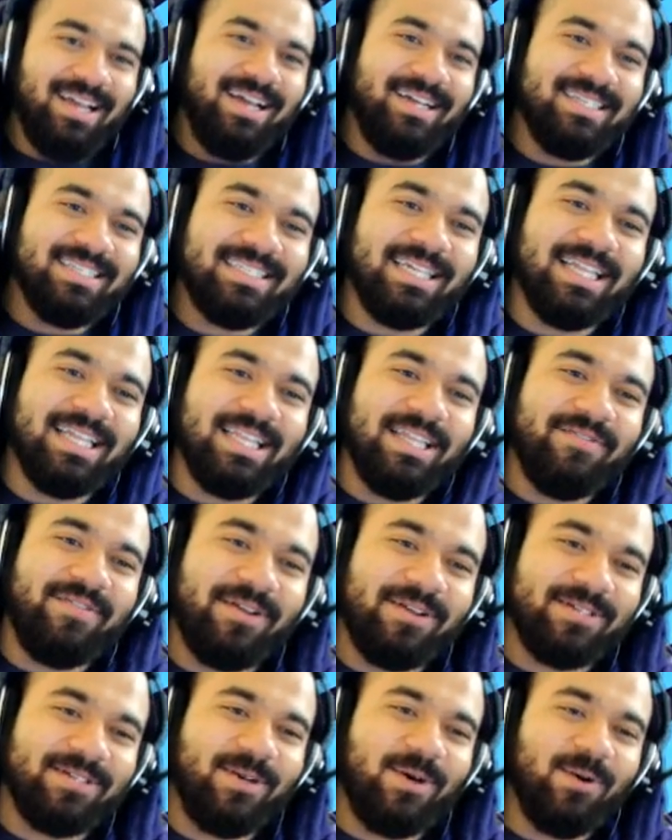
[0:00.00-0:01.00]
This nigga lived
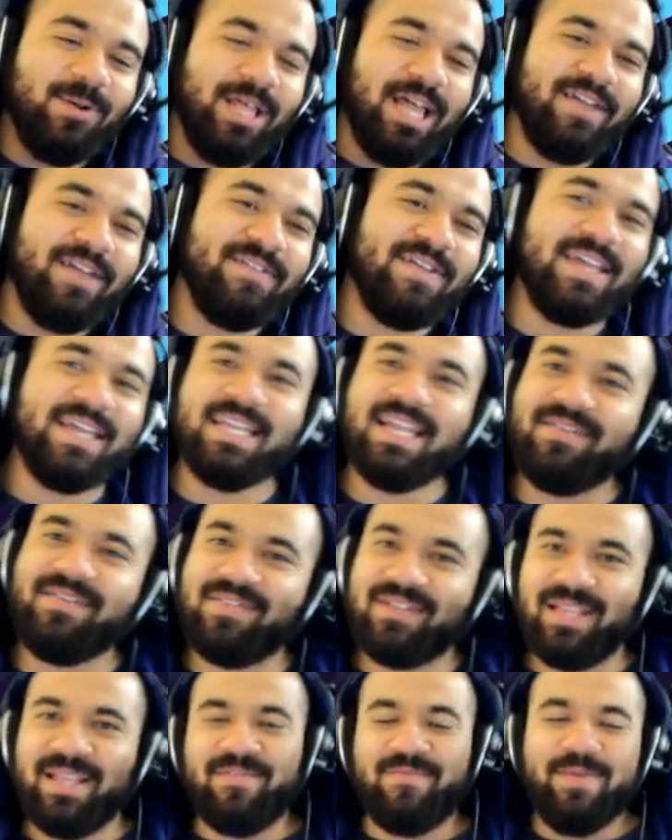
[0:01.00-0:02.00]
here his whole life, he ain't never
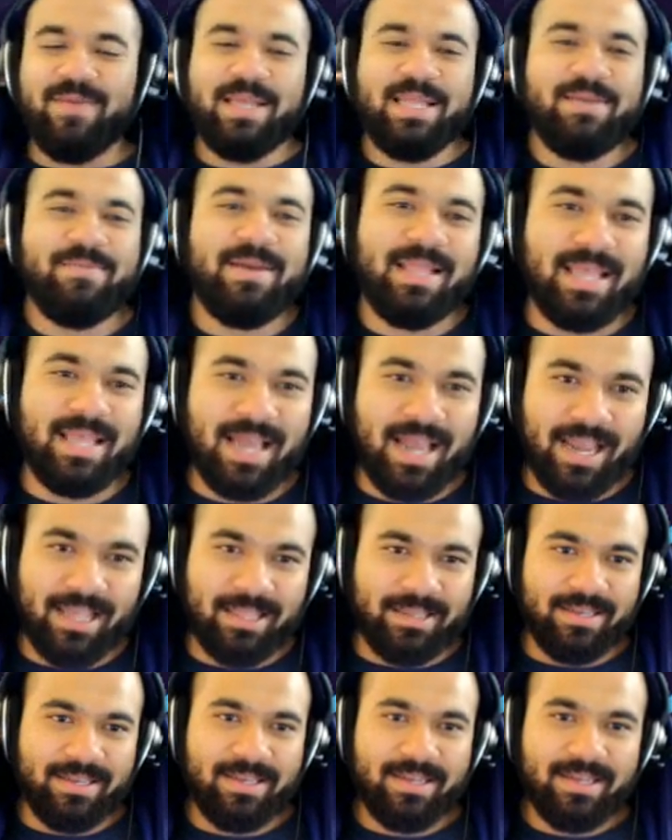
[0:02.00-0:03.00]
left Melemele
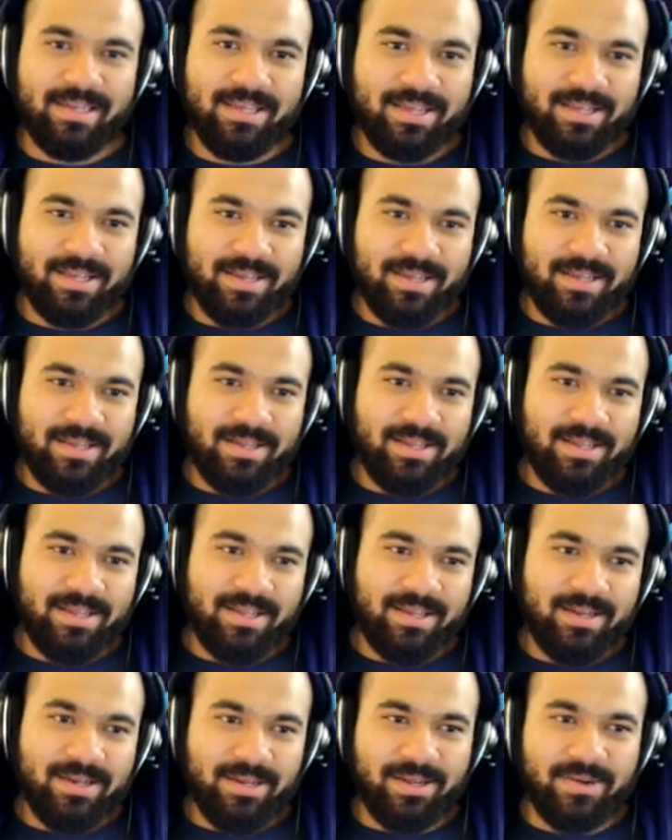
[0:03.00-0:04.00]
Island.
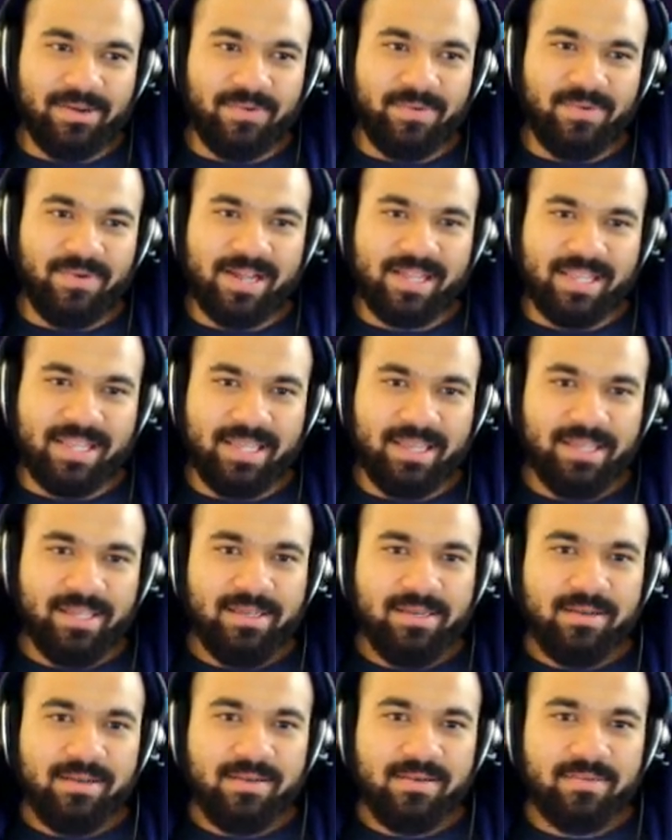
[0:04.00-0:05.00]
Nigga, what?
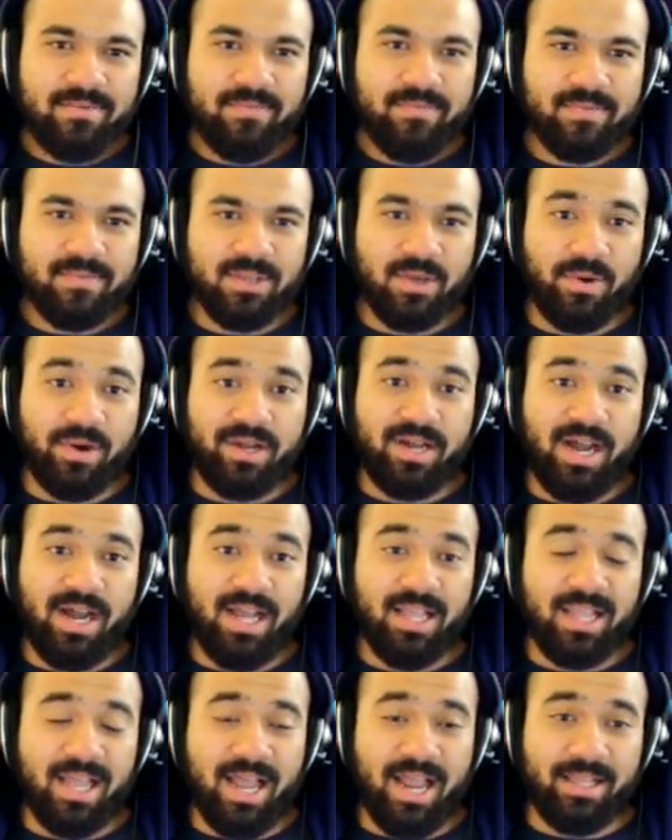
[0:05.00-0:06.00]
Yo,
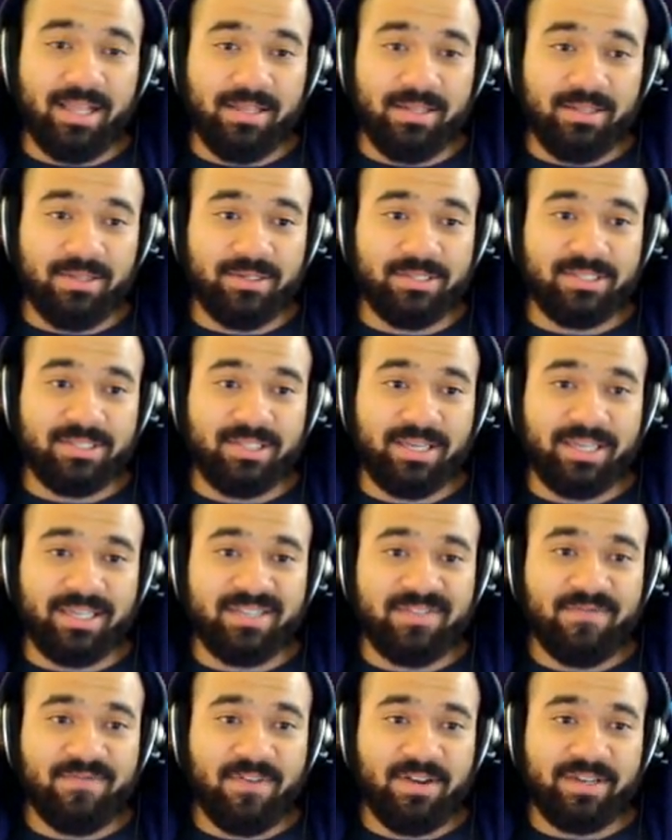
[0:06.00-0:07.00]
Akala Island looks like
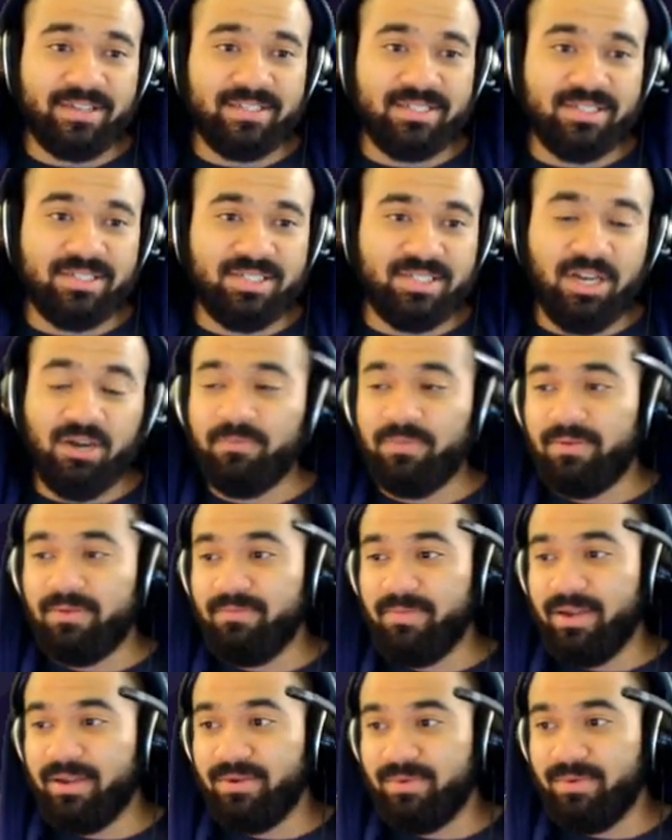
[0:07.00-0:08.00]
it's fucking jumping,
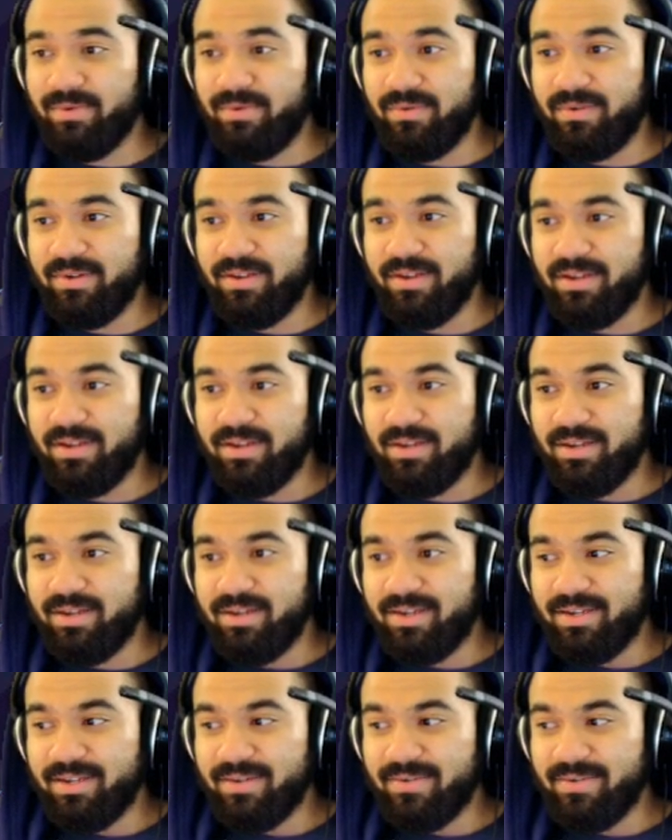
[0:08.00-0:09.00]
my dude.
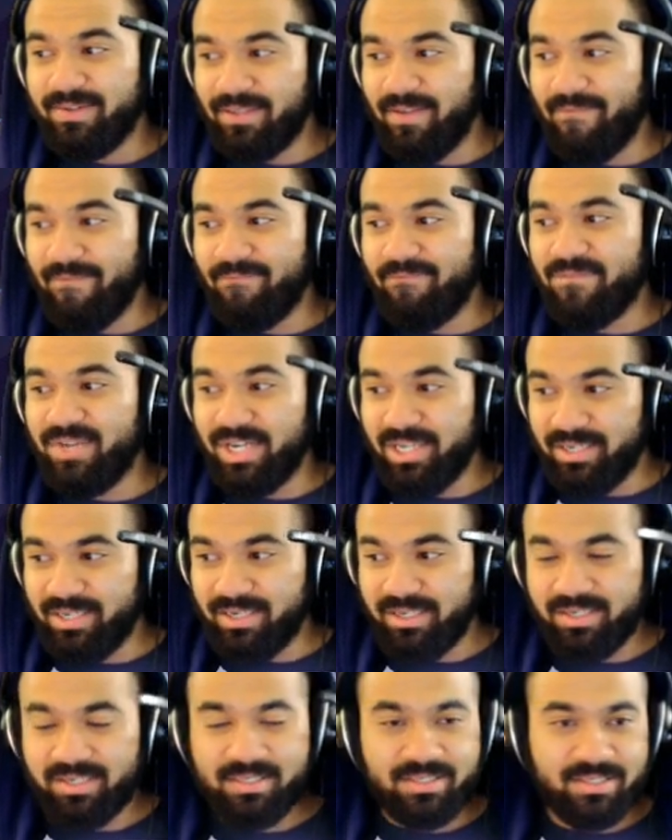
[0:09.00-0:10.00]
What the fuck?